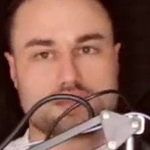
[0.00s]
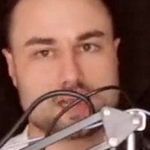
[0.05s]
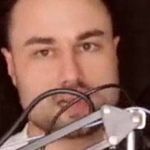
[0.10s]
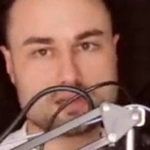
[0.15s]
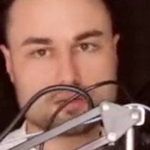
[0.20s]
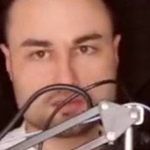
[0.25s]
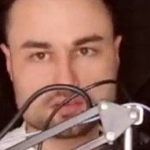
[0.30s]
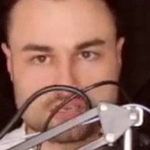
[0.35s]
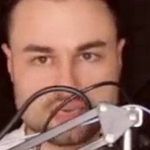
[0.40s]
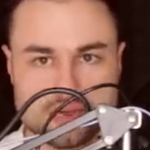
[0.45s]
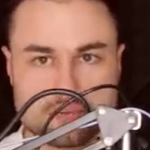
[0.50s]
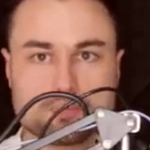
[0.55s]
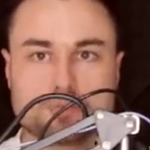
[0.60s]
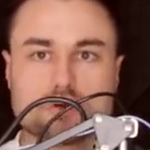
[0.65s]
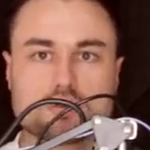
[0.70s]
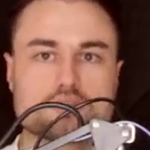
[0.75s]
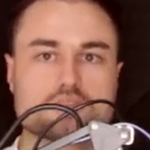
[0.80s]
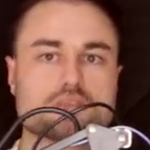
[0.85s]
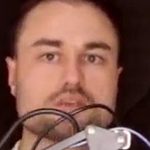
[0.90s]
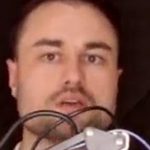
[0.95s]
Take those
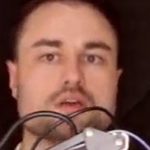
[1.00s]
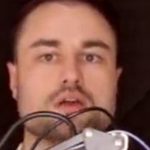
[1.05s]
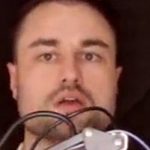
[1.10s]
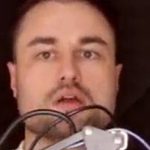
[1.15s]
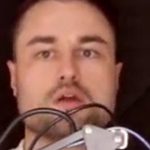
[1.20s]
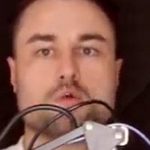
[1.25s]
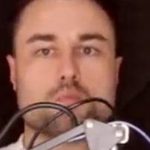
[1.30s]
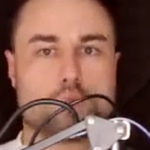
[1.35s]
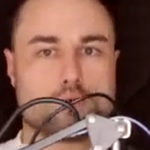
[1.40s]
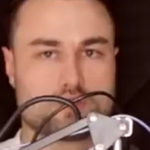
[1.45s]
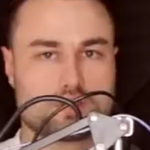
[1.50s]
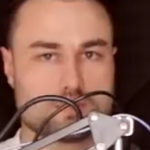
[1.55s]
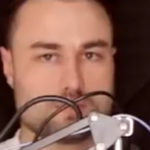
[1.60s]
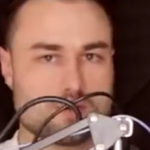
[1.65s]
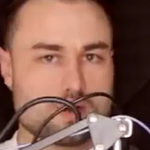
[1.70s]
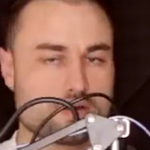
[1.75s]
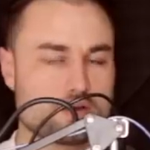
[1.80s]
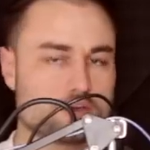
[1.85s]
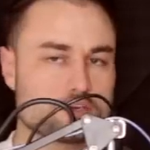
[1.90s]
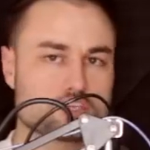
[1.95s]
samples, put
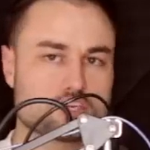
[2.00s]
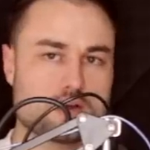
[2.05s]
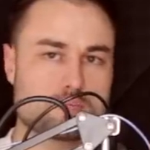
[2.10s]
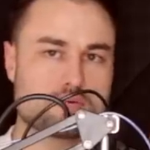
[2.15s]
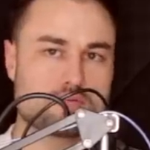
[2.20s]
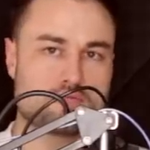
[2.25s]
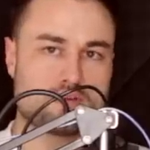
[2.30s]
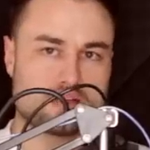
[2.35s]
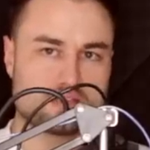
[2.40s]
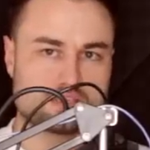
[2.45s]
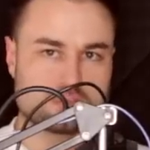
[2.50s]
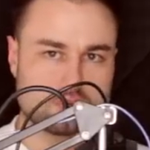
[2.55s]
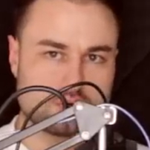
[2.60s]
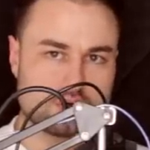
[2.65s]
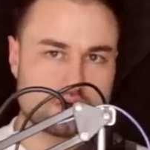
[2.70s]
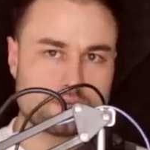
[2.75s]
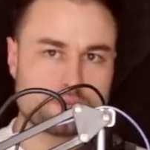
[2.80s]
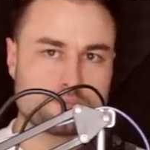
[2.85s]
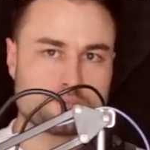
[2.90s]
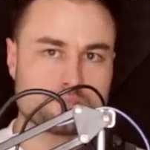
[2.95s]
them on your Shopify
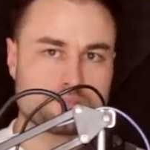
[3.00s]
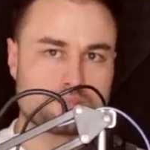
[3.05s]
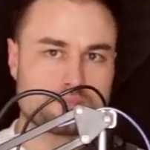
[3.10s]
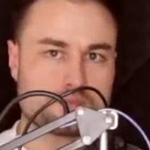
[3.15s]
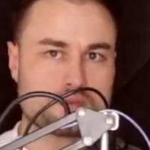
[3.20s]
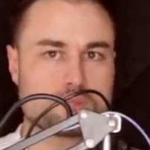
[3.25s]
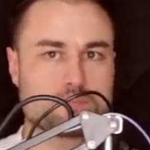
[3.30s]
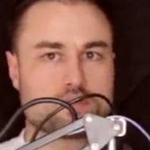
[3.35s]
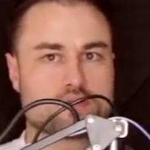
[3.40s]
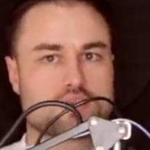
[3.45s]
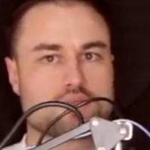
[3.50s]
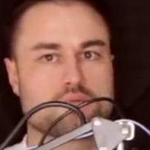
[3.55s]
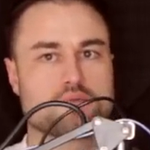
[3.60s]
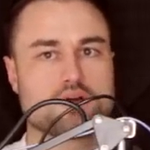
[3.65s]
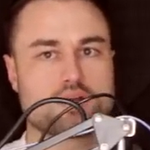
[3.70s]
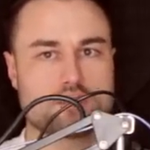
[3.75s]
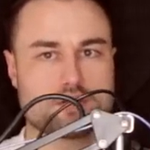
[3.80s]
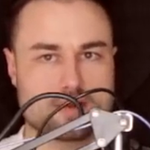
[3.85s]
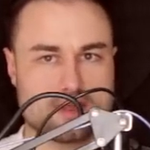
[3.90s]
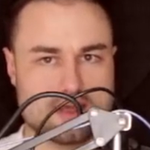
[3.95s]
store, put them
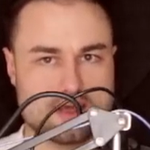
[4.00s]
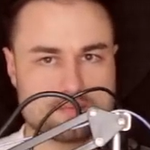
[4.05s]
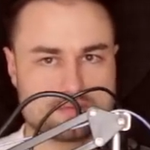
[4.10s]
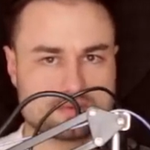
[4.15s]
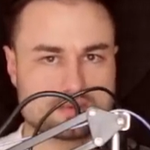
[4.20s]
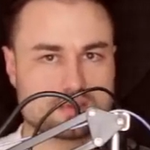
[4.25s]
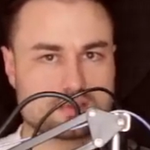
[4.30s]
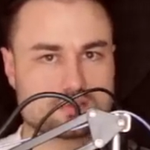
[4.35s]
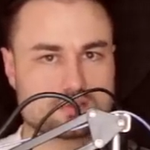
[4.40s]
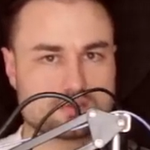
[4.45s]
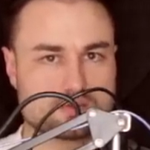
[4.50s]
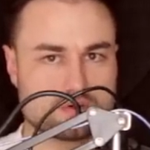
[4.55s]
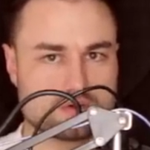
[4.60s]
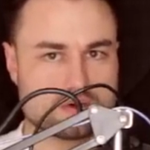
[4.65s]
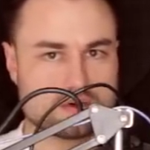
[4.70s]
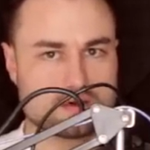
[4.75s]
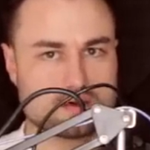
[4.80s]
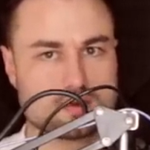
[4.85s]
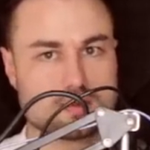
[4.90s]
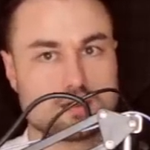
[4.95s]
on your Amazon
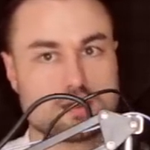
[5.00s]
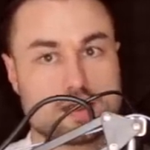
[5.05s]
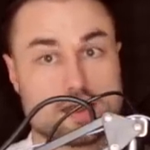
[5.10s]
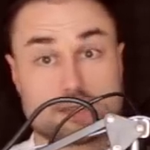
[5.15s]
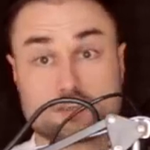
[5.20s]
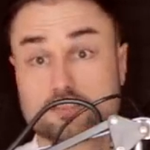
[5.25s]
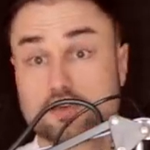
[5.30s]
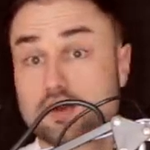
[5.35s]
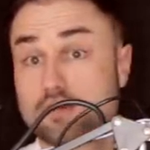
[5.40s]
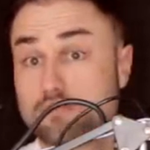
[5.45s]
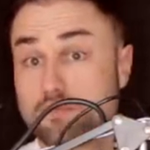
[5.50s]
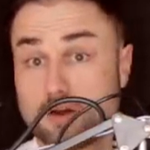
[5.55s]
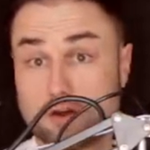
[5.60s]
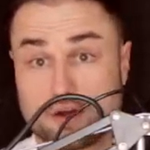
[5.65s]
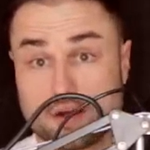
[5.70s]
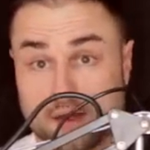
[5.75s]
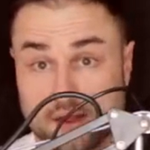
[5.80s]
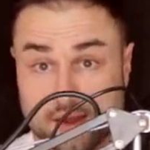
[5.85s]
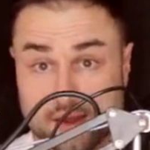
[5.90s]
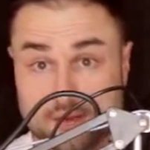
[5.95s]
store, and start
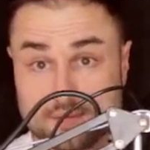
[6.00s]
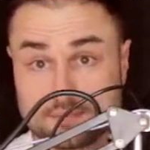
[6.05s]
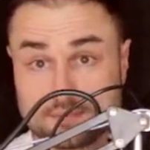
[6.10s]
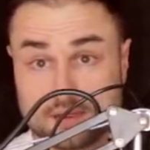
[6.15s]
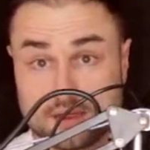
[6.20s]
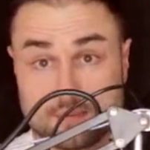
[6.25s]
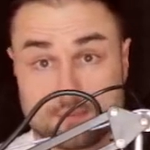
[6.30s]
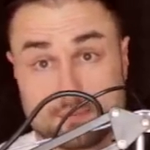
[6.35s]
marketing it.